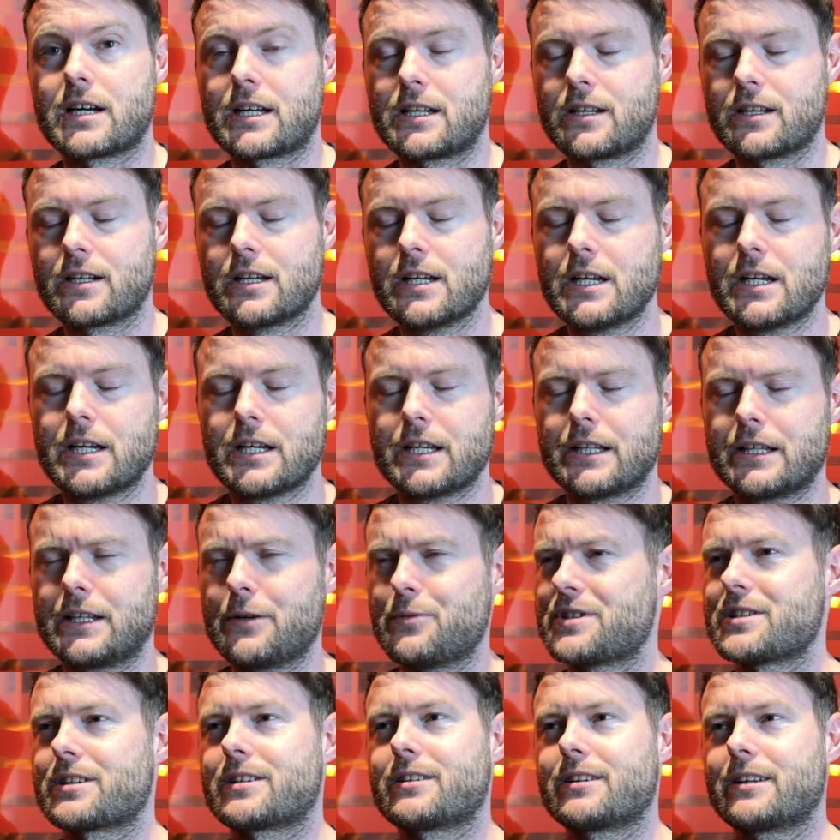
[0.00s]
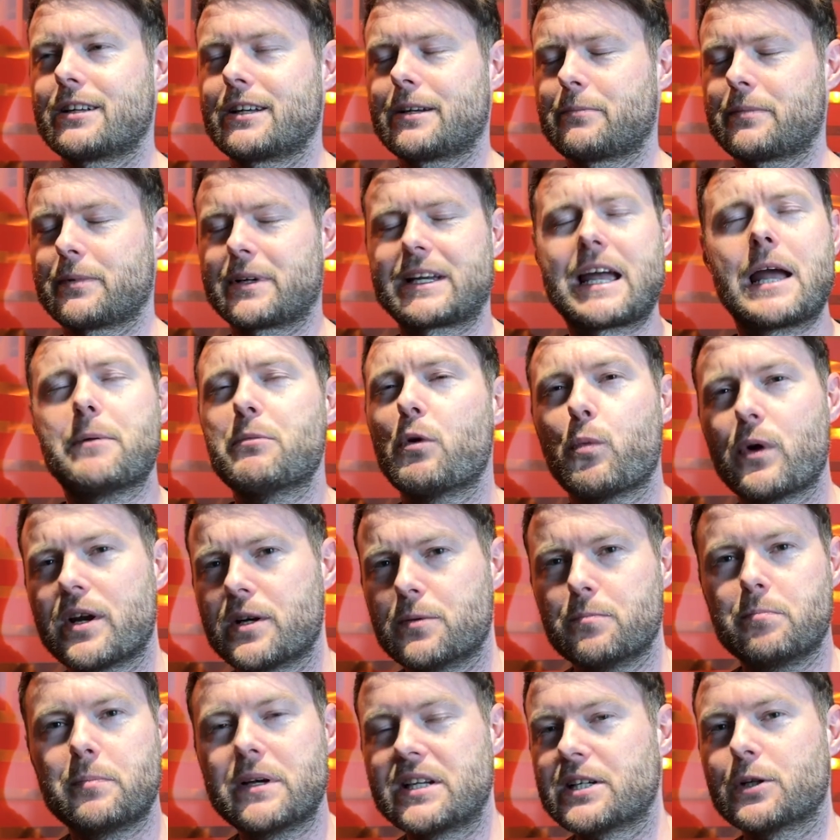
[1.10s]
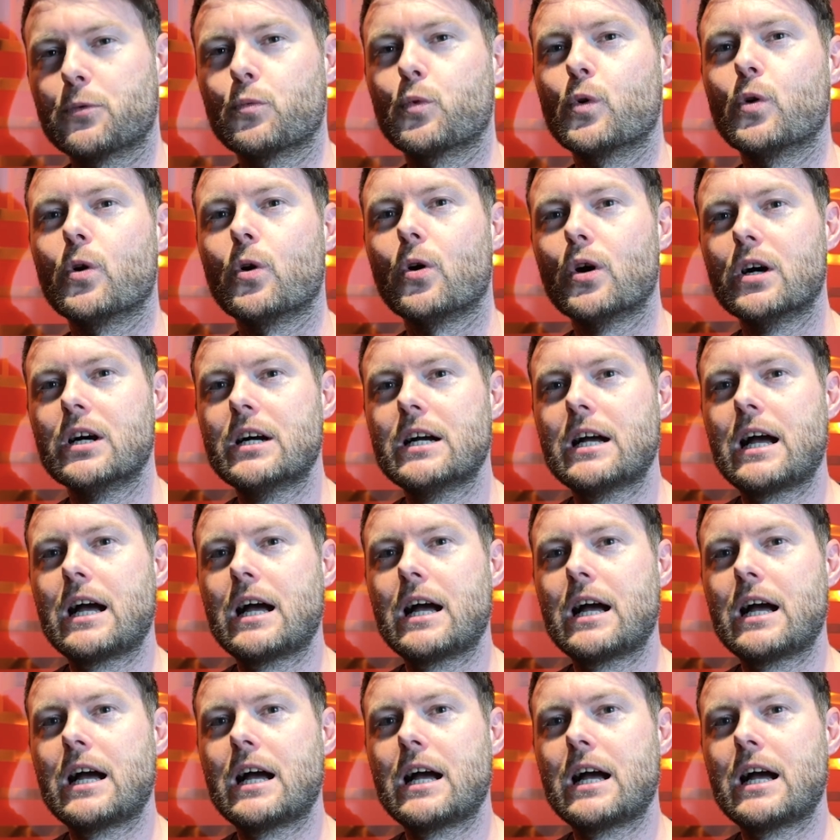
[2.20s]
And it became a weird bidding war,